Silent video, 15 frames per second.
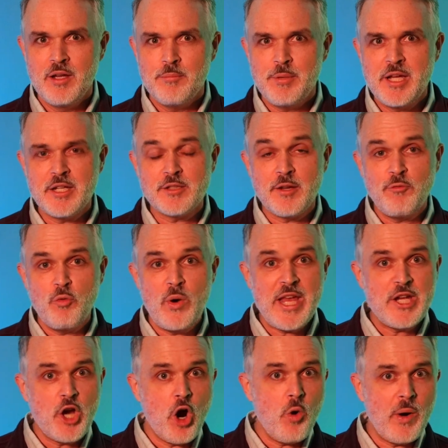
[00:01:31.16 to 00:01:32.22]
Because if we
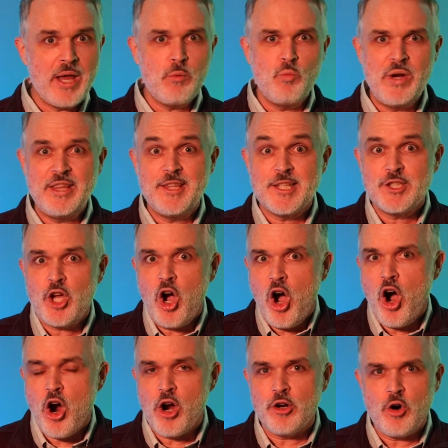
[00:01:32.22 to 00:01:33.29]
go in with this
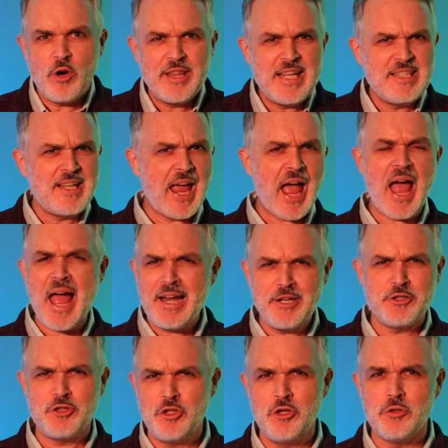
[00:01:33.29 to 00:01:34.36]
heart or this
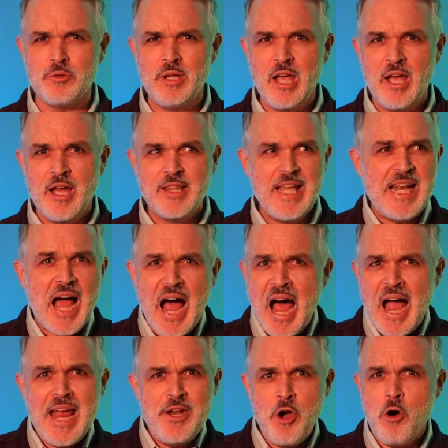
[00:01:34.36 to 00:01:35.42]
attitude that
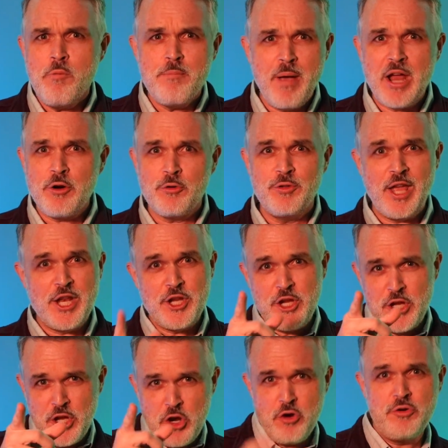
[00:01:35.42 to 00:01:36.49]
I know better than
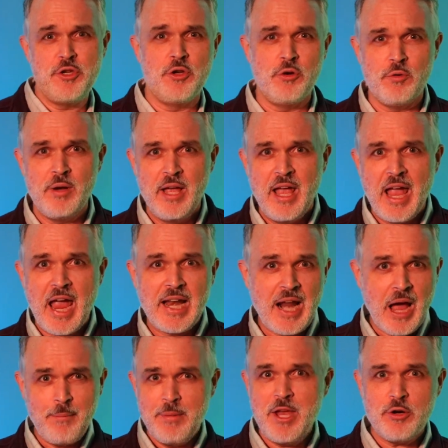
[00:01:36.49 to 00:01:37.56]
you do, and
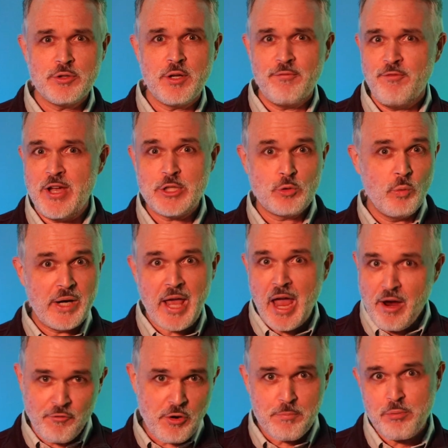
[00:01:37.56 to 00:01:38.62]
I'm here to fix
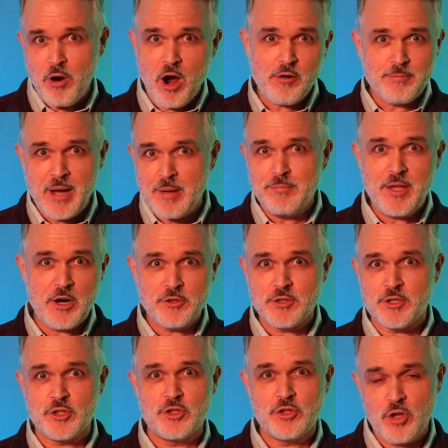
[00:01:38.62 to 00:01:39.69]
whatever problem I'm there
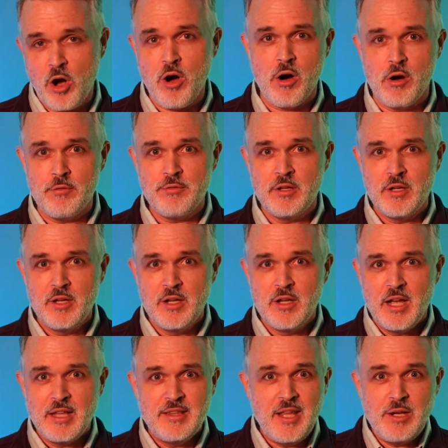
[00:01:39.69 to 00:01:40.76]
to solve,
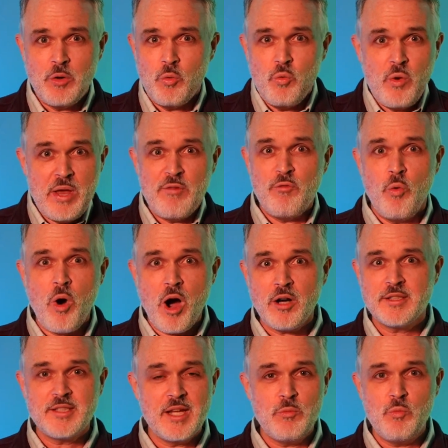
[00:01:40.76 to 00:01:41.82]
then we've
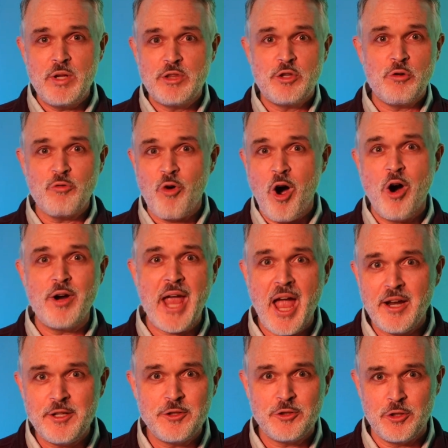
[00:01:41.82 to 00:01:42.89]
walked in with the wrong
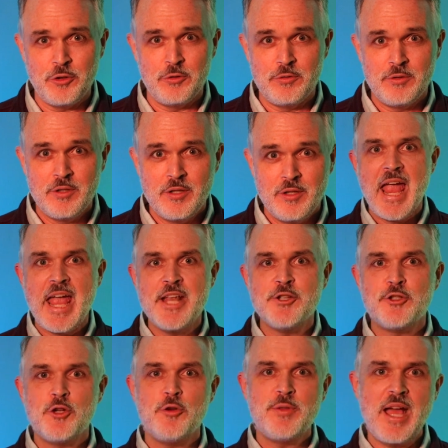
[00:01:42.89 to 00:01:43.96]
attitude. In
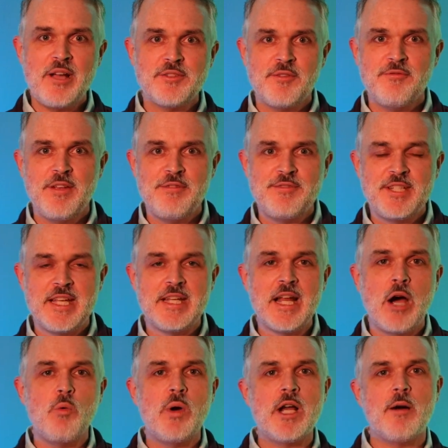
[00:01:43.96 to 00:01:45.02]
2015,
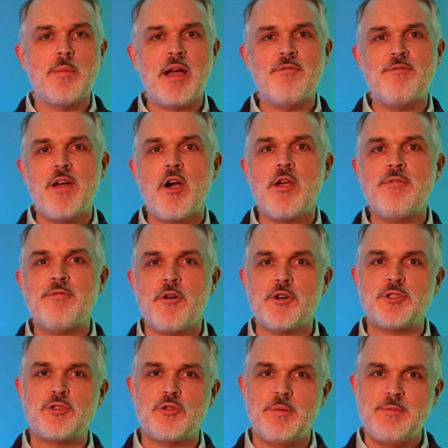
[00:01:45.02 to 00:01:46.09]
I went on my very
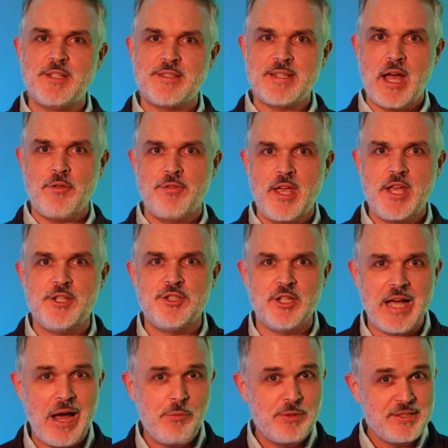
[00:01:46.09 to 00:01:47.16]
first trip to South
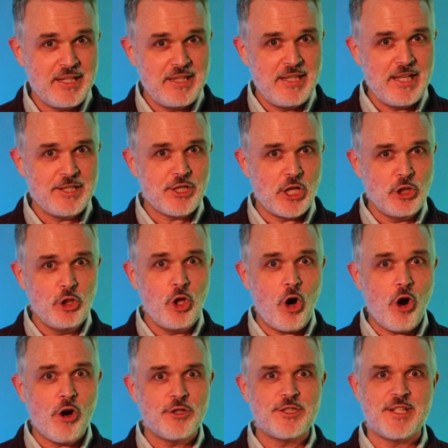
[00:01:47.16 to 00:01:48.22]
Asia. I was in this
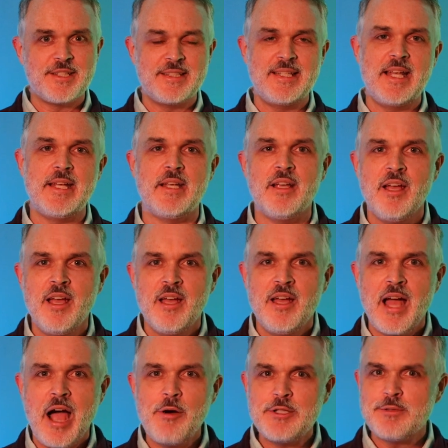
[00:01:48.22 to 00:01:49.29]
large city.
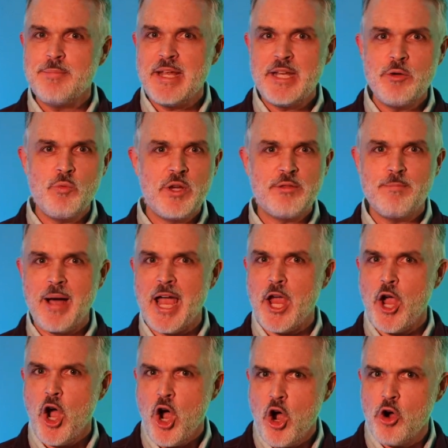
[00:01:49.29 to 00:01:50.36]
I was meeting with my
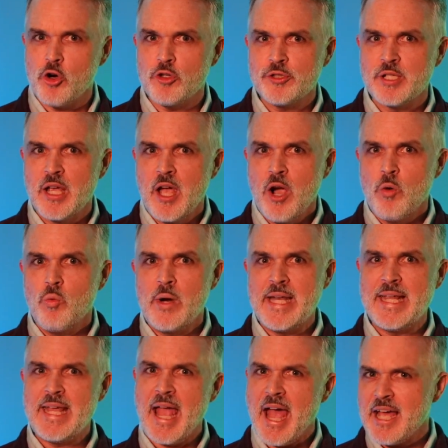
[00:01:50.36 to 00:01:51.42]
host when
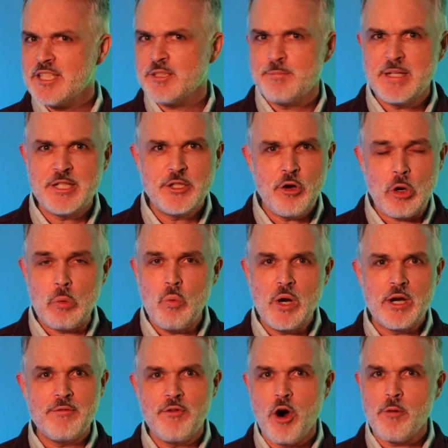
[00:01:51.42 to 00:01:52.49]
he asked me during
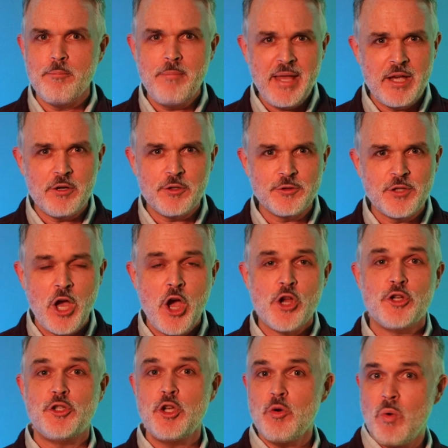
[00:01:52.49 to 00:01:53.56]
one of our meals,
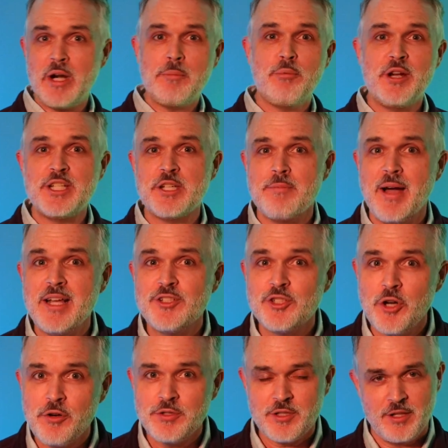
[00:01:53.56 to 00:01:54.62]
"Do you want to preach at my
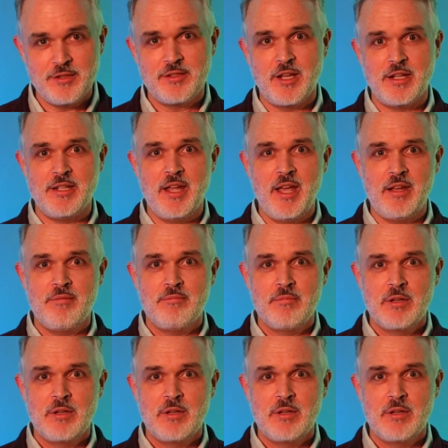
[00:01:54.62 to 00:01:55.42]
church on Sunday?"